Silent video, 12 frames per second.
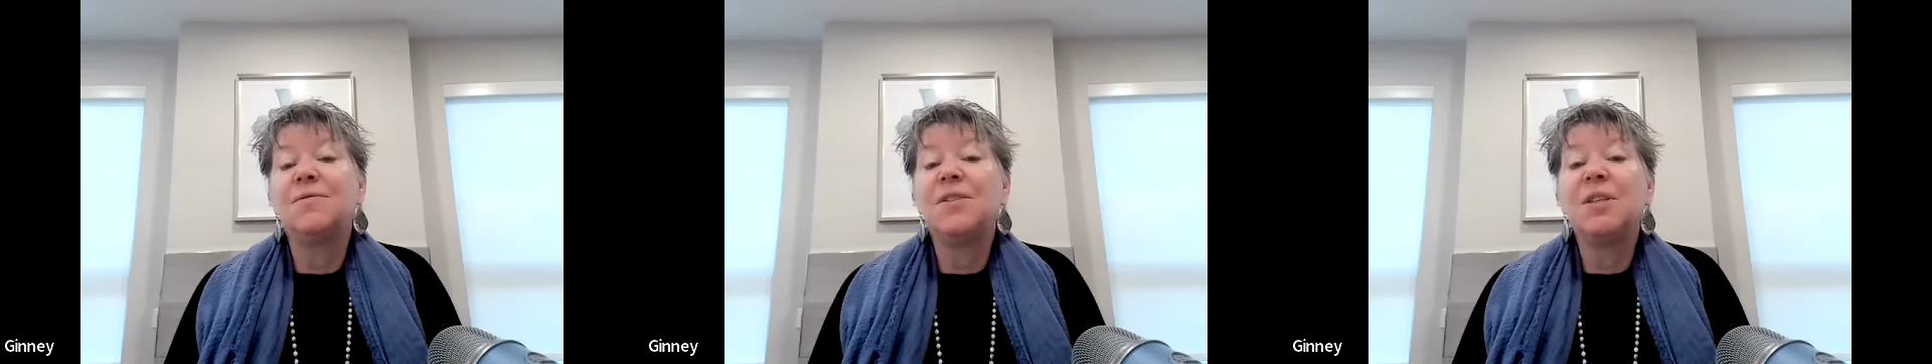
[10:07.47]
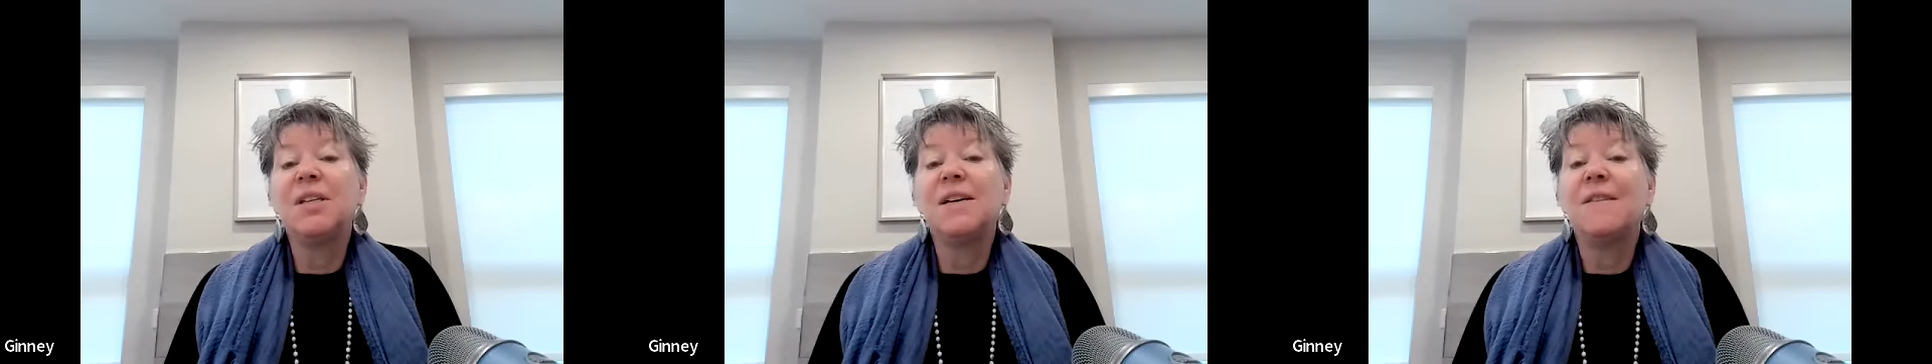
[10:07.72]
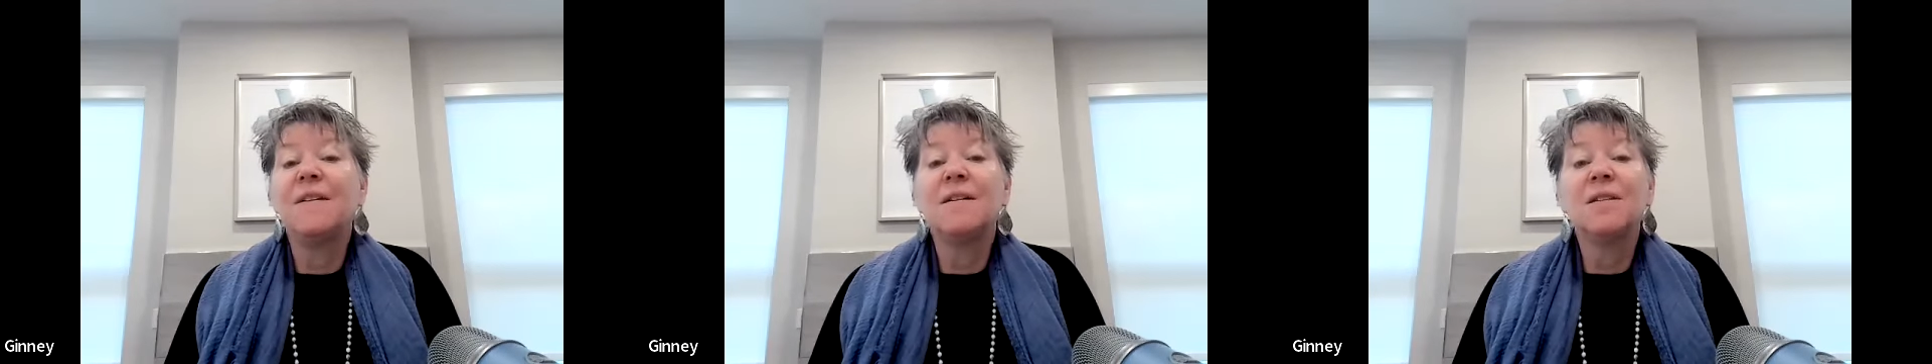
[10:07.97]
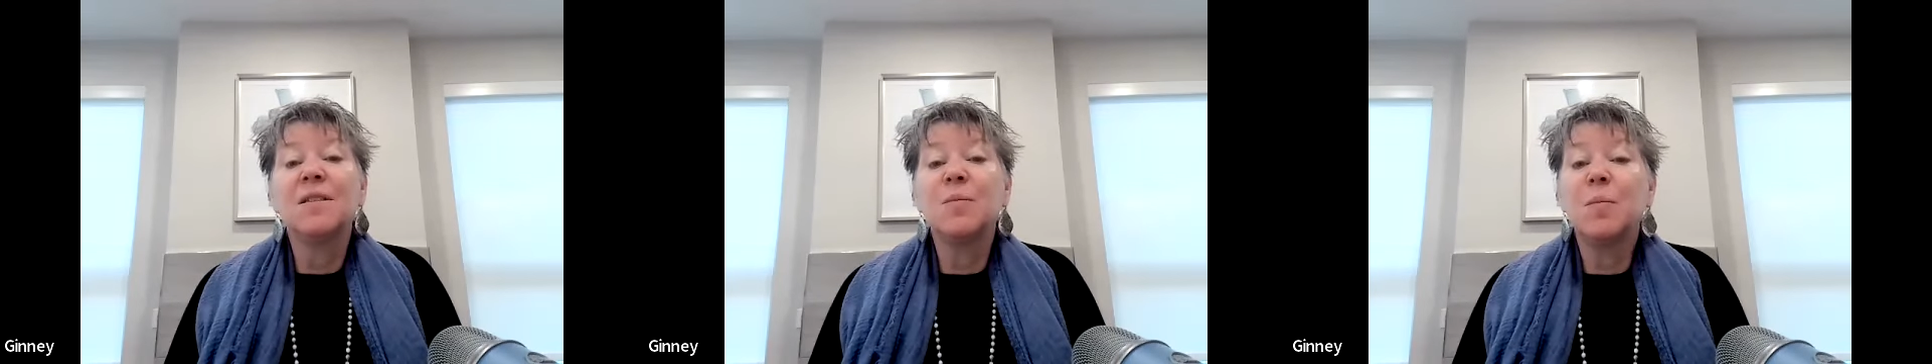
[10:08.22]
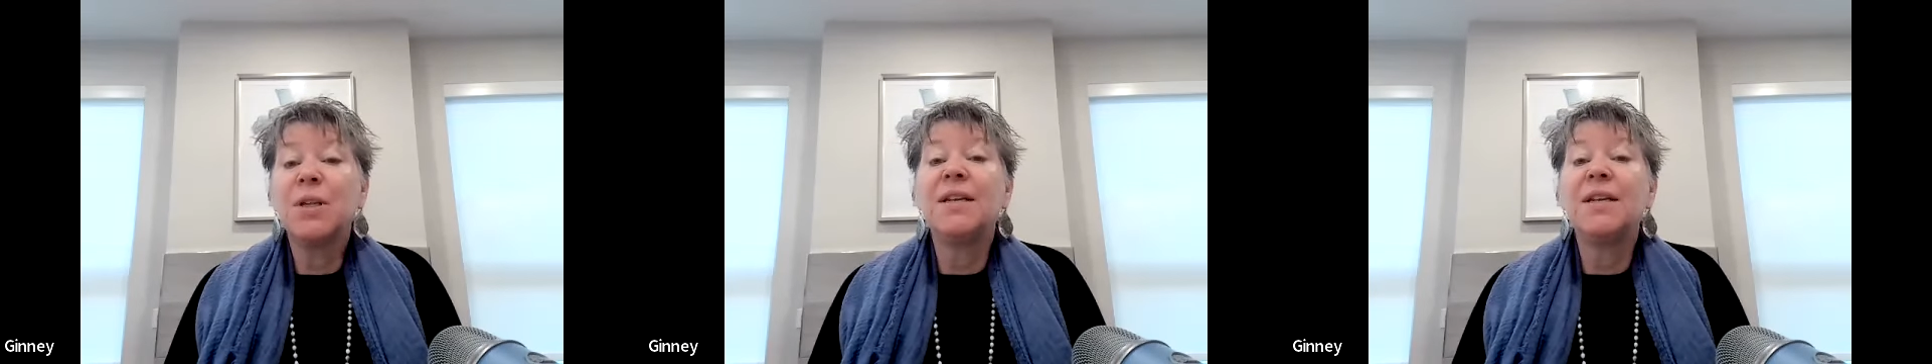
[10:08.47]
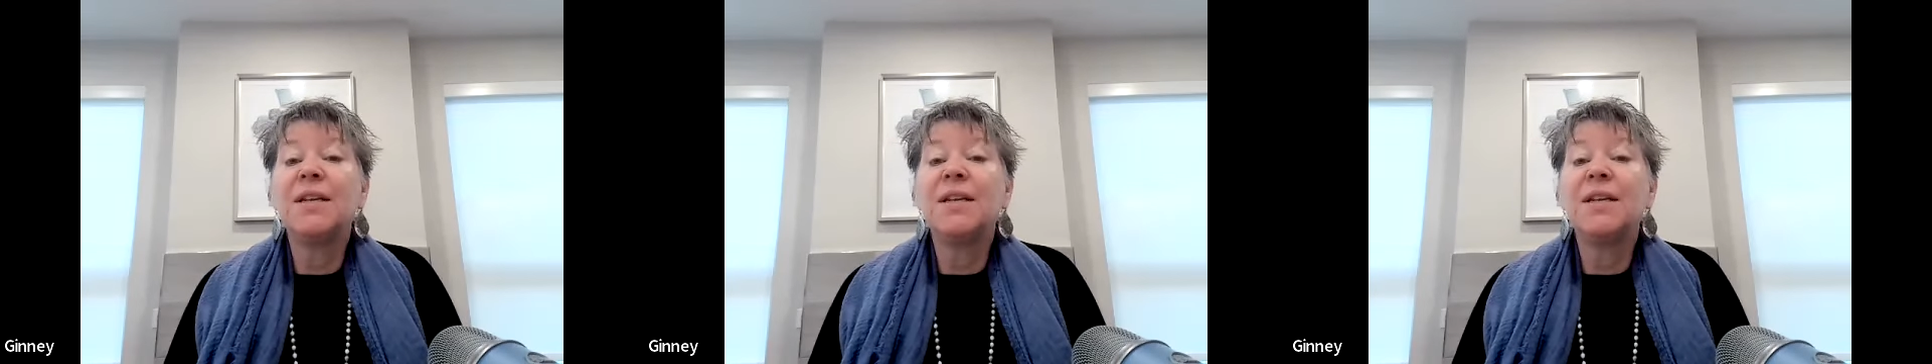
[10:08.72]
feel like there is
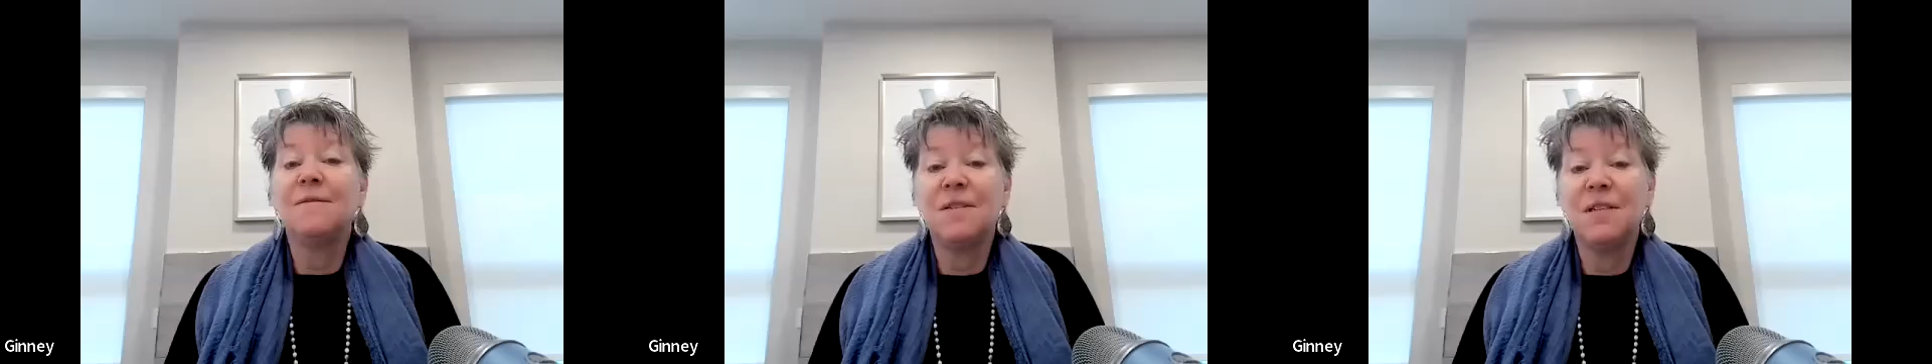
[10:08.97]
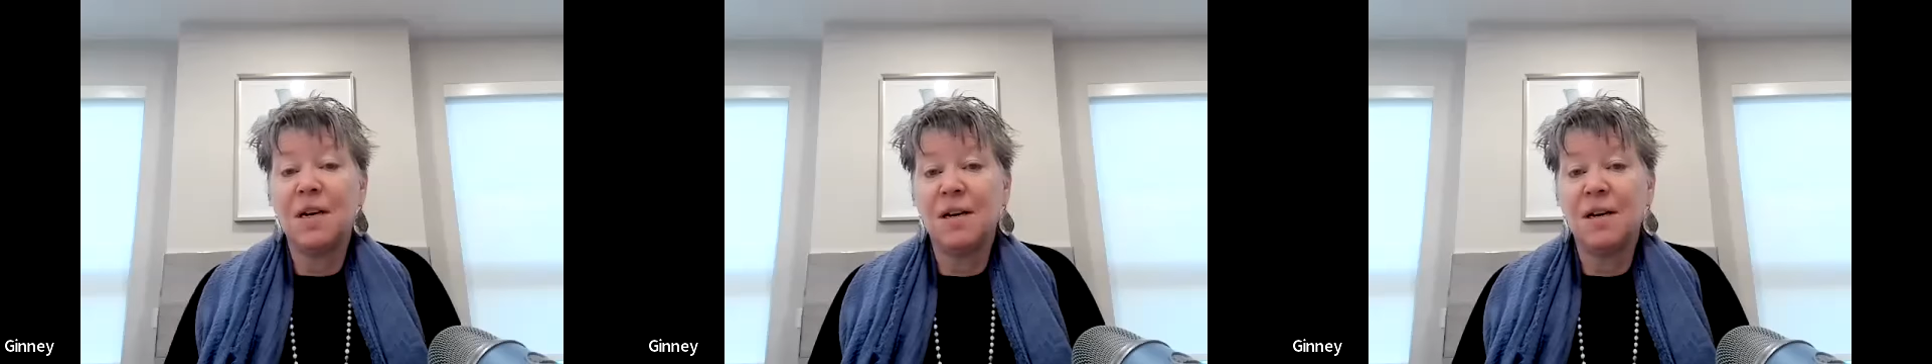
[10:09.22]
plenty of